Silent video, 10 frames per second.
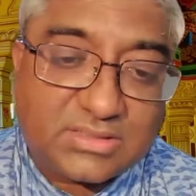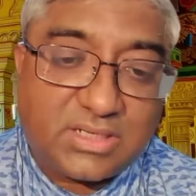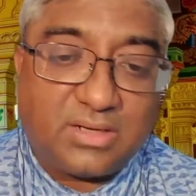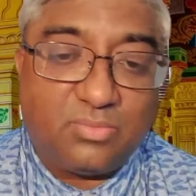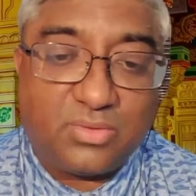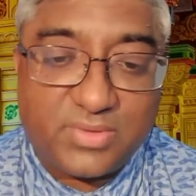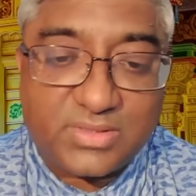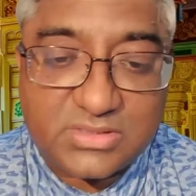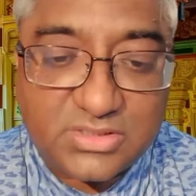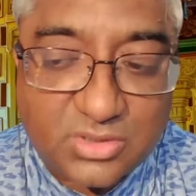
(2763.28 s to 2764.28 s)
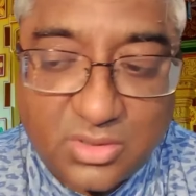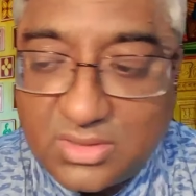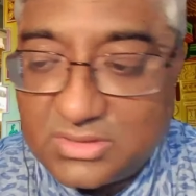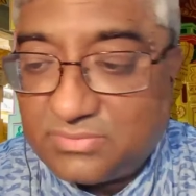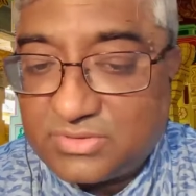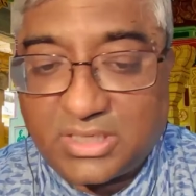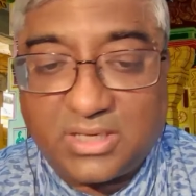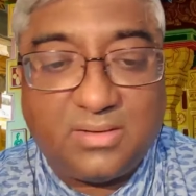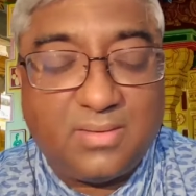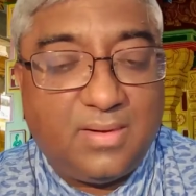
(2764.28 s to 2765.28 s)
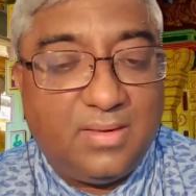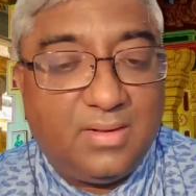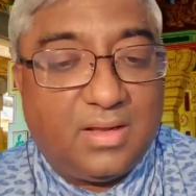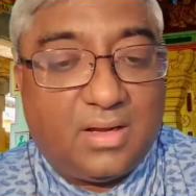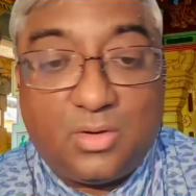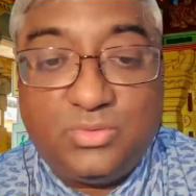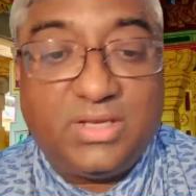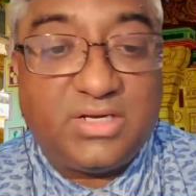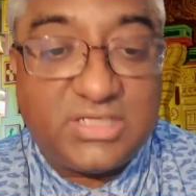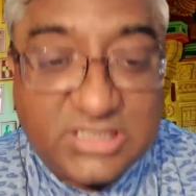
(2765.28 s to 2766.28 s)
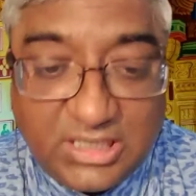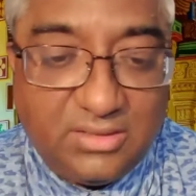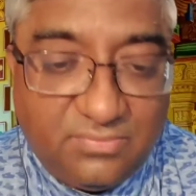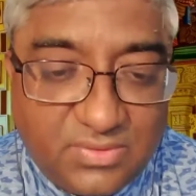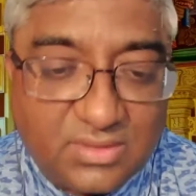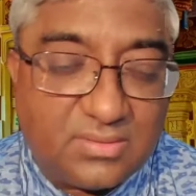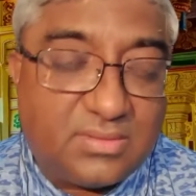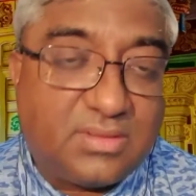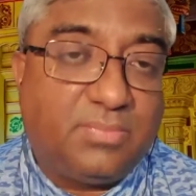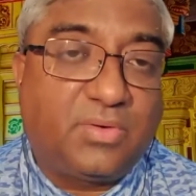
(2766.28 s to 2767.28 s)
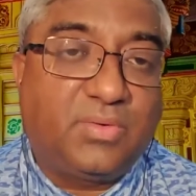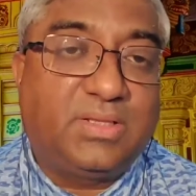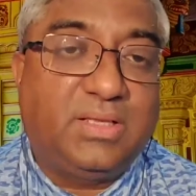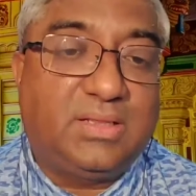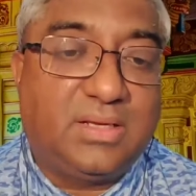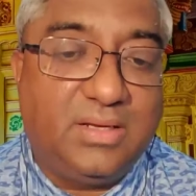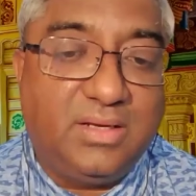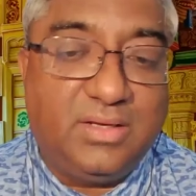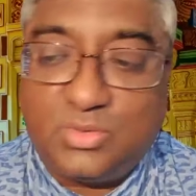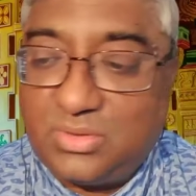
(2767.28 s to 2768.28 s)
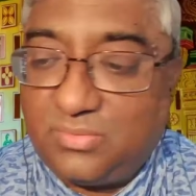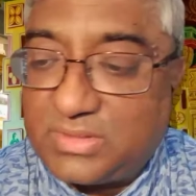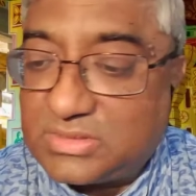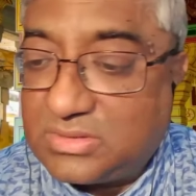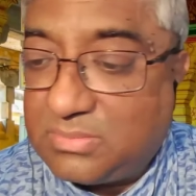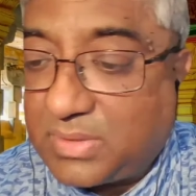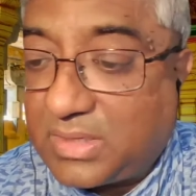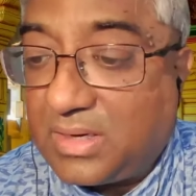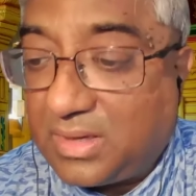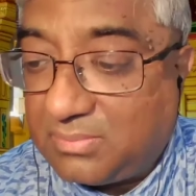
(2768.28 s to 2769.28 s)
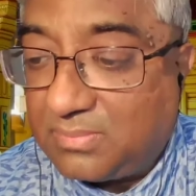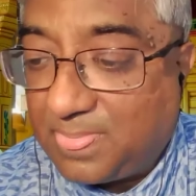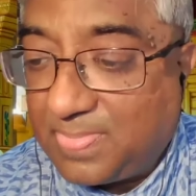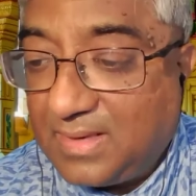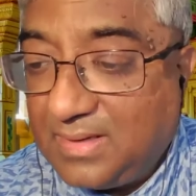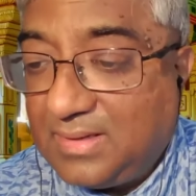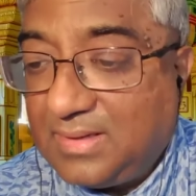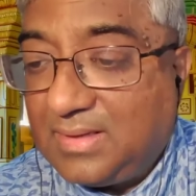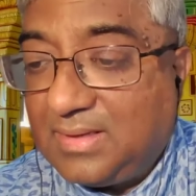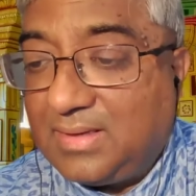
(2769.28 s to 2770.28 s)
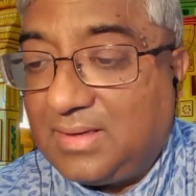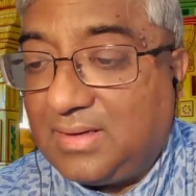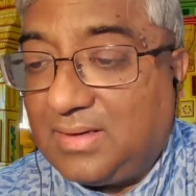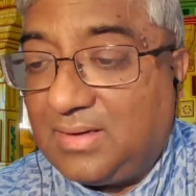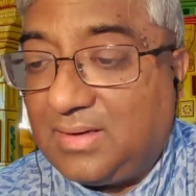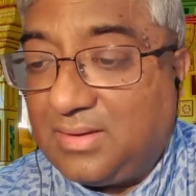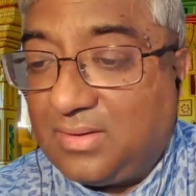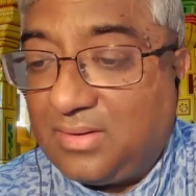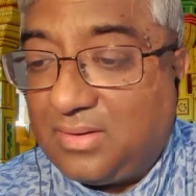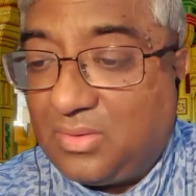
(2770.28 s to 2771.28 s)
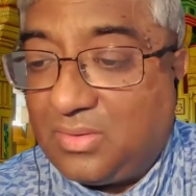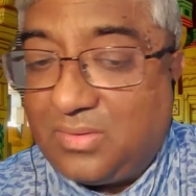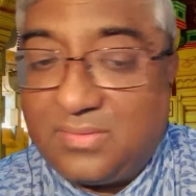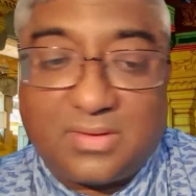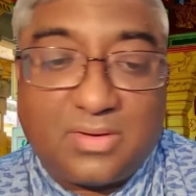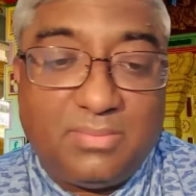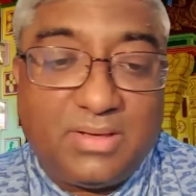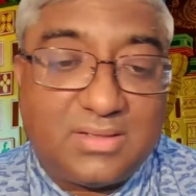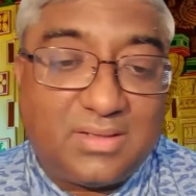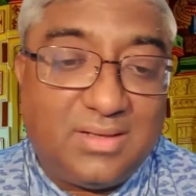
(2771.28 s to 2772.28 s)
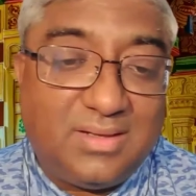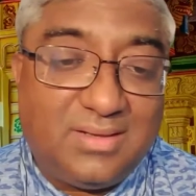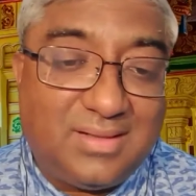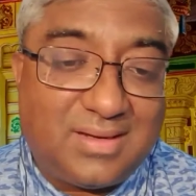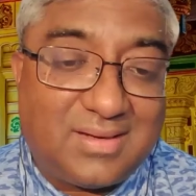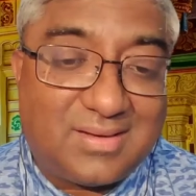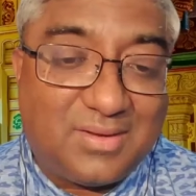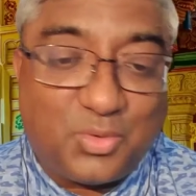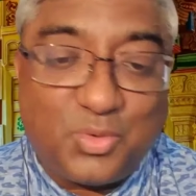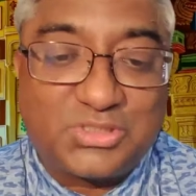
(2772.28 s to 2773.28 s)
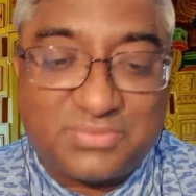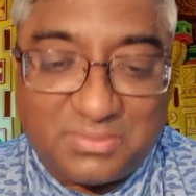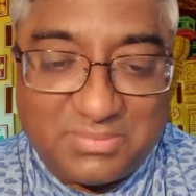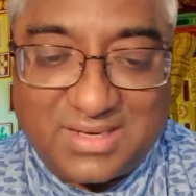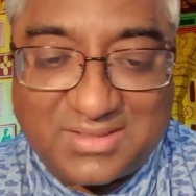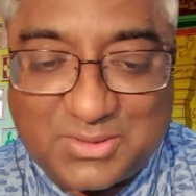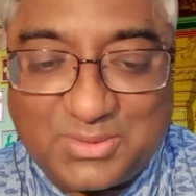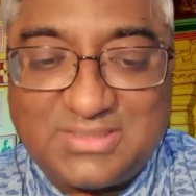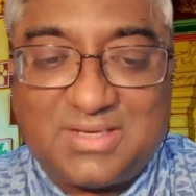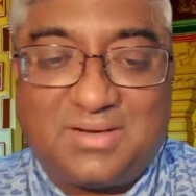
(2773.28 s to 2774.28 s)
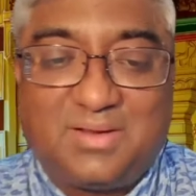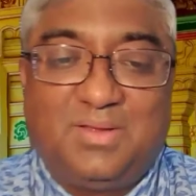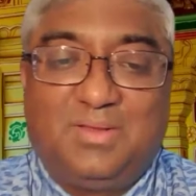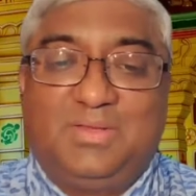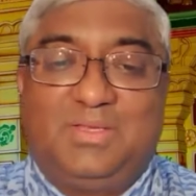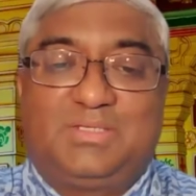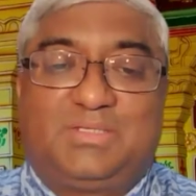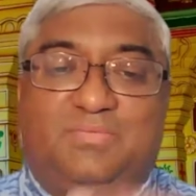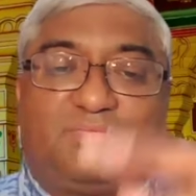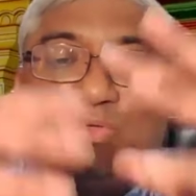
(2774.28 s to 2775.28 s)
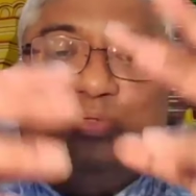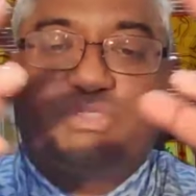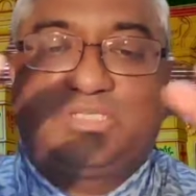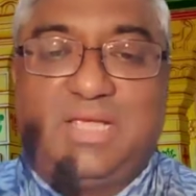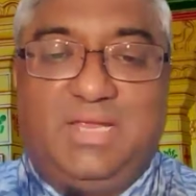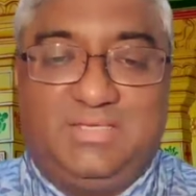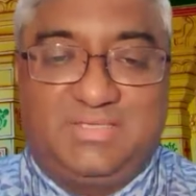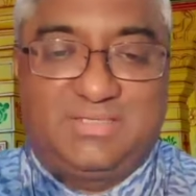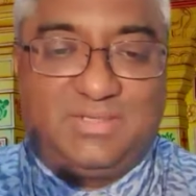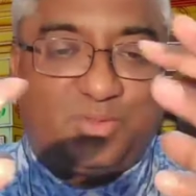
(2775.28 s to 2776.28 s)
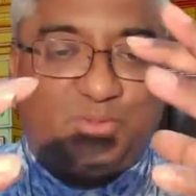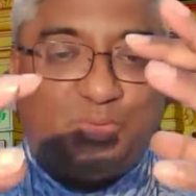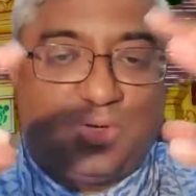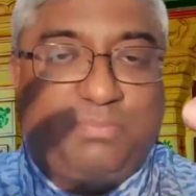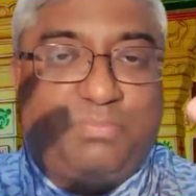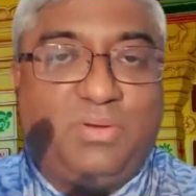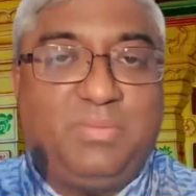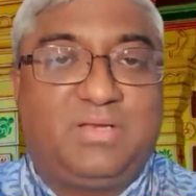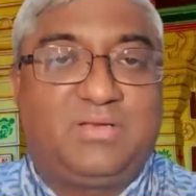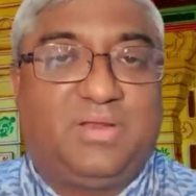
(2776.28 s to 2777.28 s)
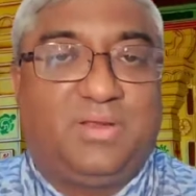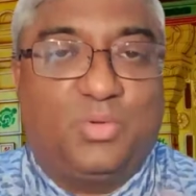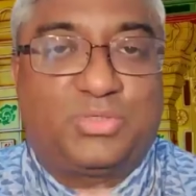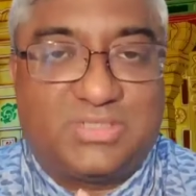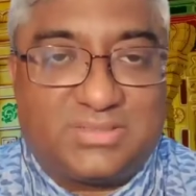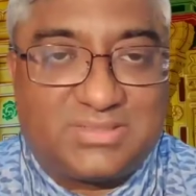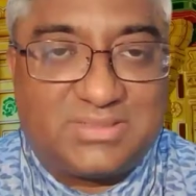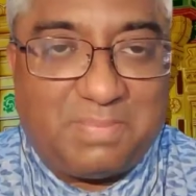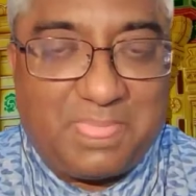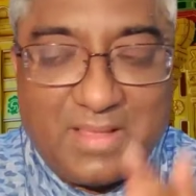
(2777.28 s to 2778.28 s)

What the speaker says: said, what Western scholars have said, how they received the Bhagavad Gita into the Western paradigm, and all of the commentary that arose from that. So these are sort of two sides, two complementary courses.